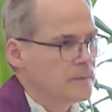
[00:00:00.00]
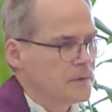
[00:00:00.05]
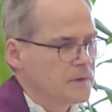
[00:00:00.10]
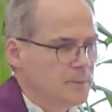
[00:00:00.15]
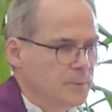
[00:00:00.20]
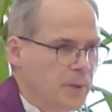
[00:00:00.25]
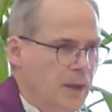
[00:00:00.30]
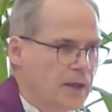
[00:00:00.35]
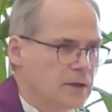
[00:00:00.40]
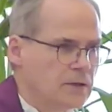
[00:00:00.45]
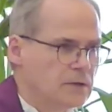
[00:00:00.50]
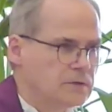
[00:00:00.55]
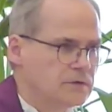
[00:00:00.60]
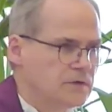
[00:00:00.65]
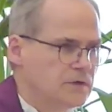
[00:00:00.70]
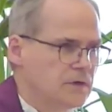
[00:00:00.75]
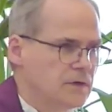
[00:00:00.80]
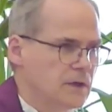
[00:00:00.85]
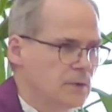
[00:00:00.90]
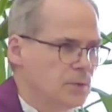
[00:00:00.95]
The
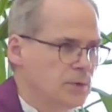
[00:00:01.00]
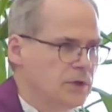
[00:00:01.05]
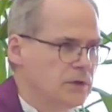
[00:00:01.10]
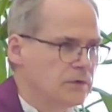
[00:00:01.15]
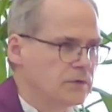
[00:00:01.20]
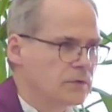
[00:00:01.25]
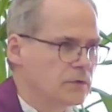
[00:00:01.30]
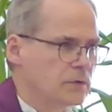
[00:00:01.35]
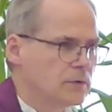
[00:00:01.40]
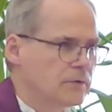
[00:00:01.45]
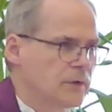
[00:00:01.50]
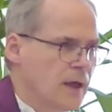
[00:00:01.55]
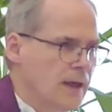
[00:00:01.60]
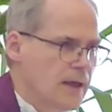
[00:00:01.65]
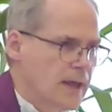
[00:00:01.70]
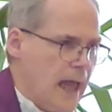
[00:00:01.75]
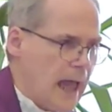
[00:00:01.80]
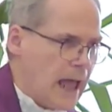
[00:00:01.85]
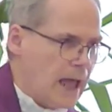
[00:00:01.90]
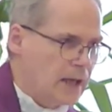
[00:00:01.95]
penalty that we deserve
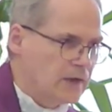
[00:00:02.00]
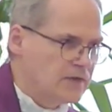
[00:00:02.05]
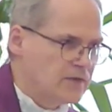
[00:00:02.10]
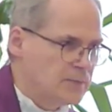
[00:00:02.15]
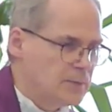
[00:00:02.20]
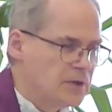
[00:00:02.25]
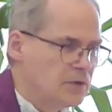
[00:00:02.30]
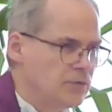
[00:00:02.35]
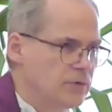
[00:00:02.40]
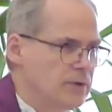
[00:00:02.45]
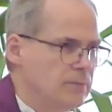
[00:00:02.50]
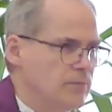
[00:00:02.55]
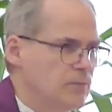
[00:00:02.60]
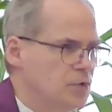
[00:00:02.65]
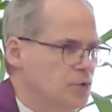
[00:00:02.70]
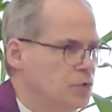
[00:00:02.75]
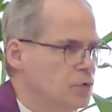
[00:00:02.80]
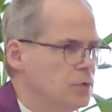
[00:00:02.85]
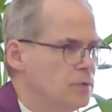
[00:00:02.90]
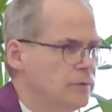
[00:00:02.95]
has been
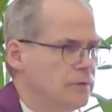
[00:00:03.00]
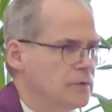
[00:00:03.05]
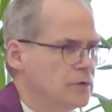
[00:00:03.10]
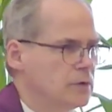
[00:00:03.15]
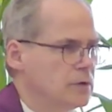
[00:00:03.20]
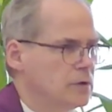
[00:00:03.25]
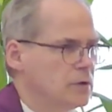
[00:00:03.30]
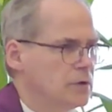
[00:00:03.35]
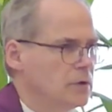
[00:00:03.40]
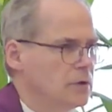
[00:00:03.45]
removed,